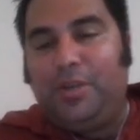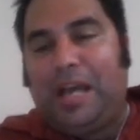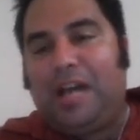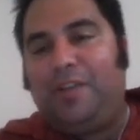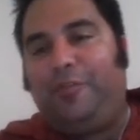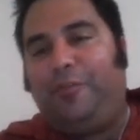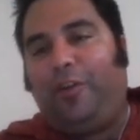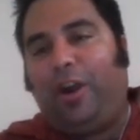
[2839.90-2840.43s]
you
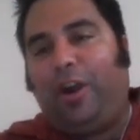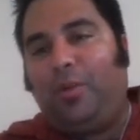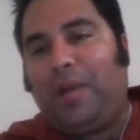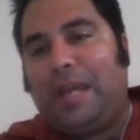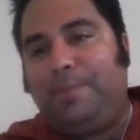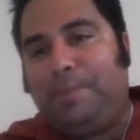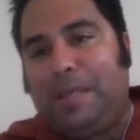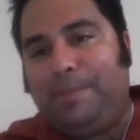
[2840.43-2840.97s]
have
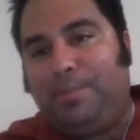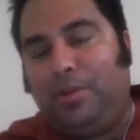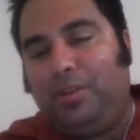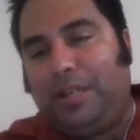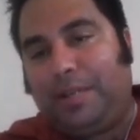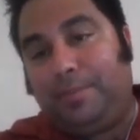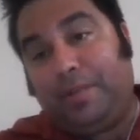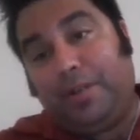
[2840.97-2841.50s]
far-right
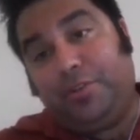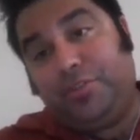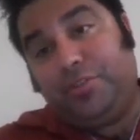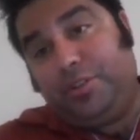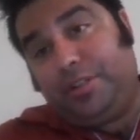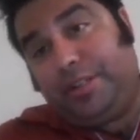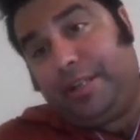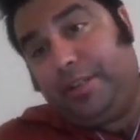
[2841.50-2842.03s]
people like
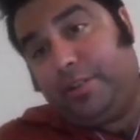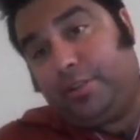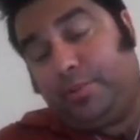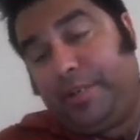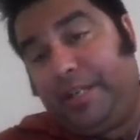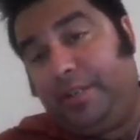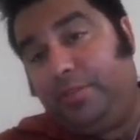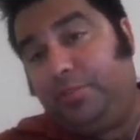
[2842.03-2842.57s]
Marjorie Taylor
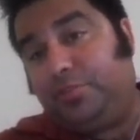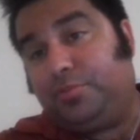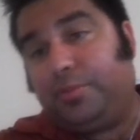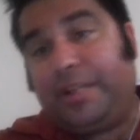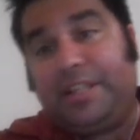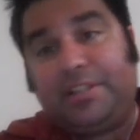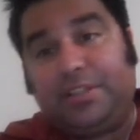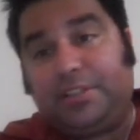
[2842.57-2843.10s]
Greene, who's
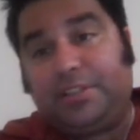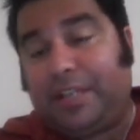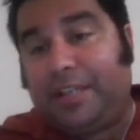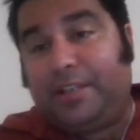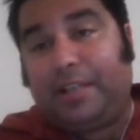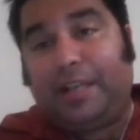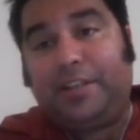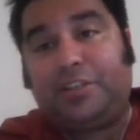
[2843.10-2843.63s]
racist.
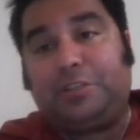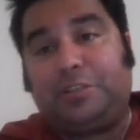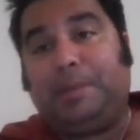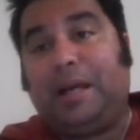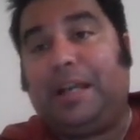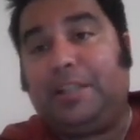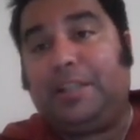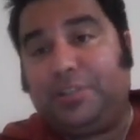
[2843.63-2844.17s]
I
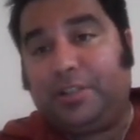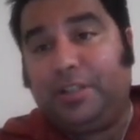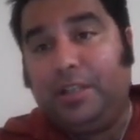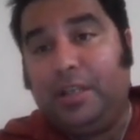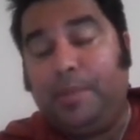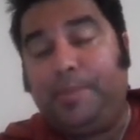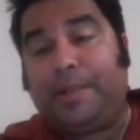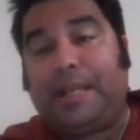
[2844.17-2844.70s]
despise her.
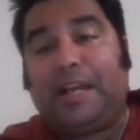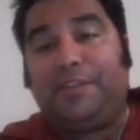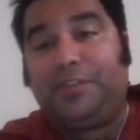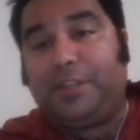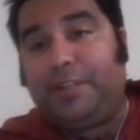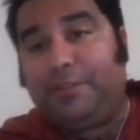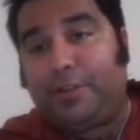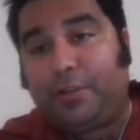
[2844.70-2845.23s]
Oh, but I have
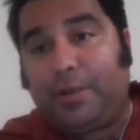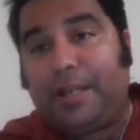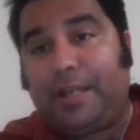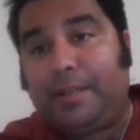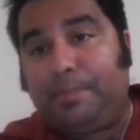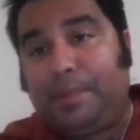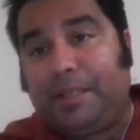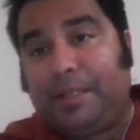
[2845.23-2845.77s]
to give her
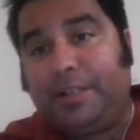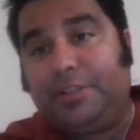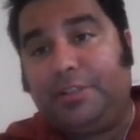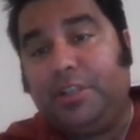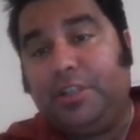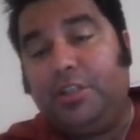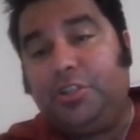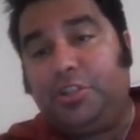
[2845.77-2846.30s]
credit
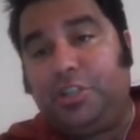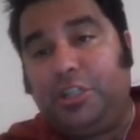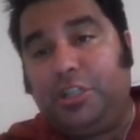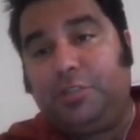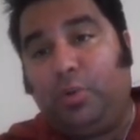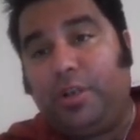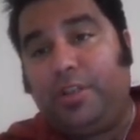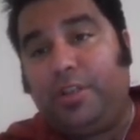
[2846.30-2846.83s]
because
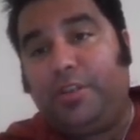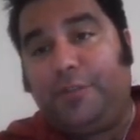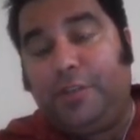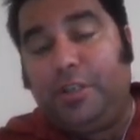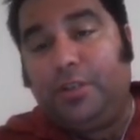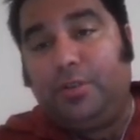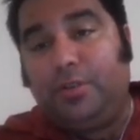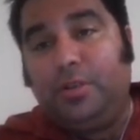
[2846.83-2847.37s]
she's one of the
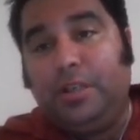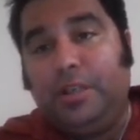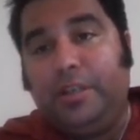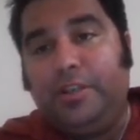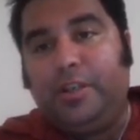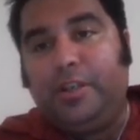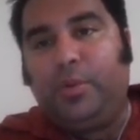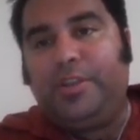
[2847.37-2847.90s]
few
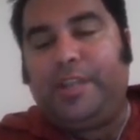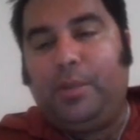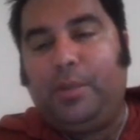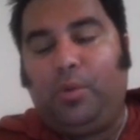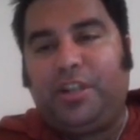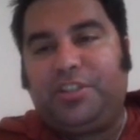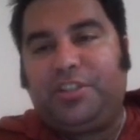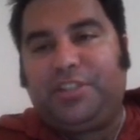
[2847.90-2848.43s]
that when they
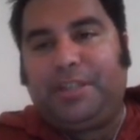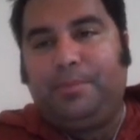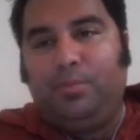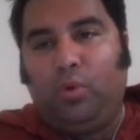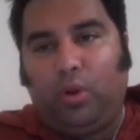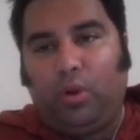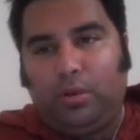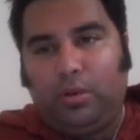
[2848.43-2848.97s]
want to
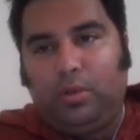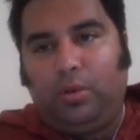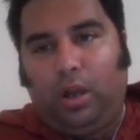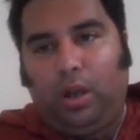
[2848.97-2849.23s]
send more